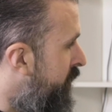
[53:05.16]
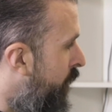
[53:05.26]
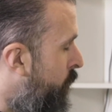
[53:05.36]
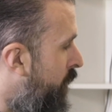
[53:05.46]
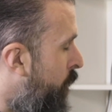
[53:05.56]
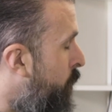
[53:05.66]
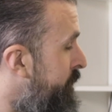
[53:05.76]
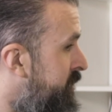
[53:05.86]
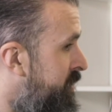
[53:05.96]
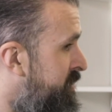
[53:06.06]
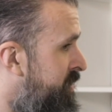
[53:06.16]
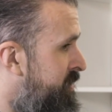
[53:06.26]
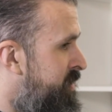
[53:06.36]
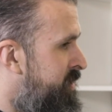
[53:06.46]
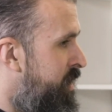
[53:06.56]
want me
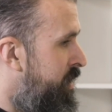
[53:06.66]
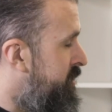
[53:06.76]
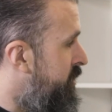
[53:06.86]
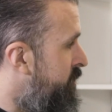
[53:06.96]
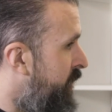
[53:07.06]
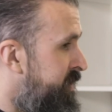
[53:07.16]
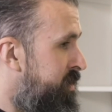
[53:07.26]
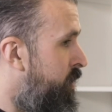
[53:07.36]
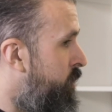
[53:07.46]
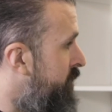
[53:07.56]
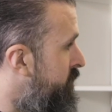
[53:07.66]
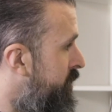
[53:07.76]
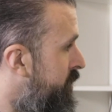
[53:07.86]
to do that, so I won't.